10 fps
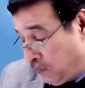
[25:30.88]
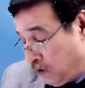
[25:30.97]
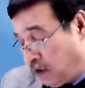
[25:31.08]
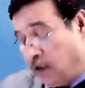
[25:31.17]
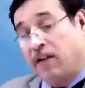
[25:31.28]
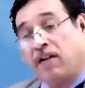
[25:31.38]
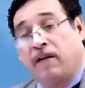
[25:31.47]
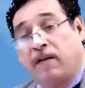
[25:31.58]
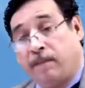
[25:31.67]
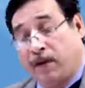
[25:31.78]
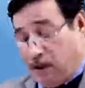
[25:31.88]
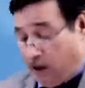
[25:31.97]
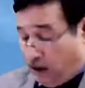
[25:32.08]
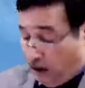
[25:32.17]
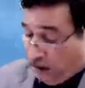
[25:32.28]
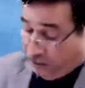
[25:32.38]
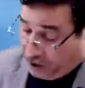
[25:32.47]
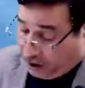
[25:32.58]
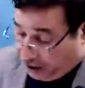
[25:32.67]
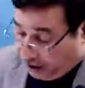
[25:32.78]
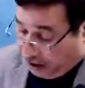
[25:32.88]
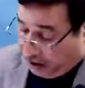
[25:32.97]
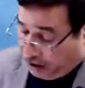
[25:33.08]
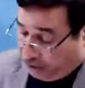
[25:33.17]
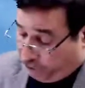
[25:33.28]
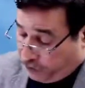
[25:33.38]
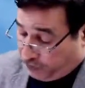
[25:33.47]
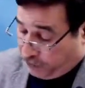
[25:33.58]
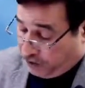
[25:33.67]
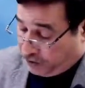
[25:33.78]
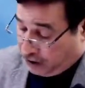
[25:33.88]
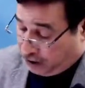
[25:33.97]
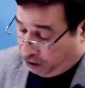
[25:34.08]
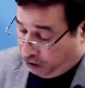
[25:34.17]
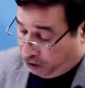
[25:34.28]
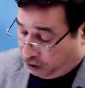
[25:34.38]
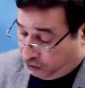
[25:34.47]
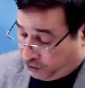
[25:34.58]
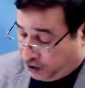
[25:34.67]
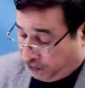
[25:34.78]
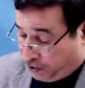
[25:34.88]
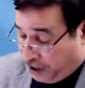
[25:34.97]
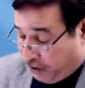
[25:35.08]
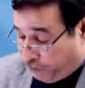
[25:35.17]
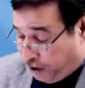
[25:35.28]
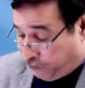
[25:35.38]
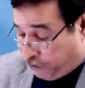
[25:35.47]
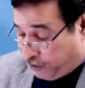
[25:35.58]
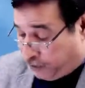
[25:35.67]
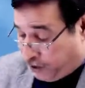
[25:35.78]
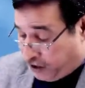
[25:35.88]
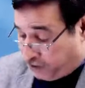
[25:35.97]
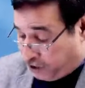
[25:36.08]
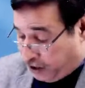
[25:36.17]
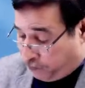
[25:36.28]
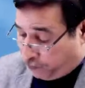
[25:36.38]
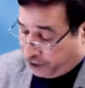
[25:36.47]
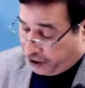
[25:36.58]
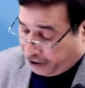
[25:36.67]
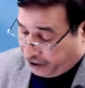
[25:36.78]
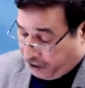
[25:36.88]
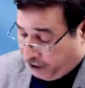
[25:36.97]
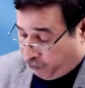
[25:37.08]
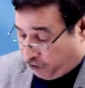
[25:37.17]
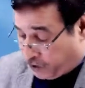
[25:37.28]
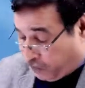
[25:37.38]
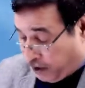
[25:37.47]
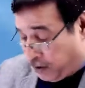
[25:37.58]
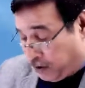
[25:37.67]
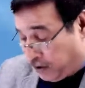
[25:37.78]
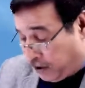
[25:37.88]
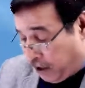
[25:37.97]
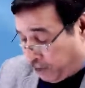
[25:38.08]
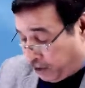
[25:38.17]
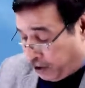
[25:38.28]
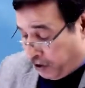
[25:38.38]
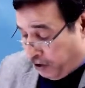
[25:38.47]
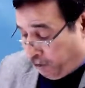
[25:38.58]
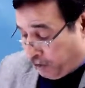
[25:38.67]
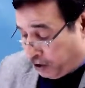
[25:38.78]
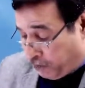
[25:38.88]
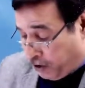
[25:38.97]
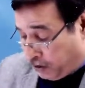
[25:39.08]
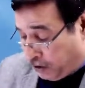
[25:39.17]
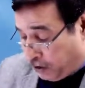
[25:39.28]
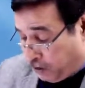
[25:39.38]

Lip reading: Correct? Current investments are also sometimes referred to as temporary investments. Temporary investments.